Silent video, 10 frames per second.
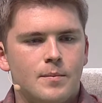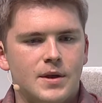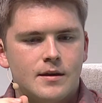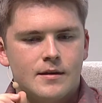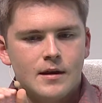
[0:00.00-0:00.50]

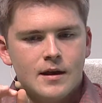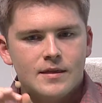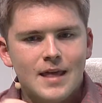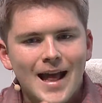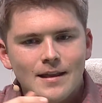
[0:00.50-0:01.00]
because
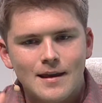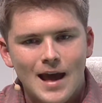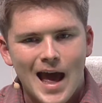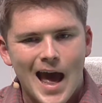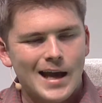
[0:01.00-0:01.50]
that's
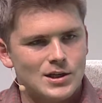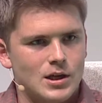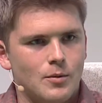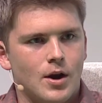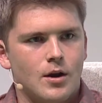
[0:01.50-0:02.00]

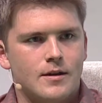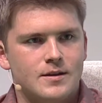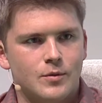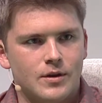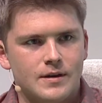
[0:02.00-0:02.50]
actually what our
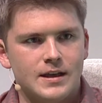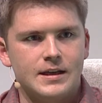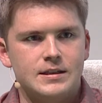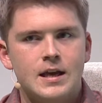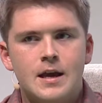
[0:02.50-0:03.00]
customers
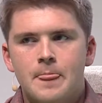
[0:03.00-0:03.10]
need.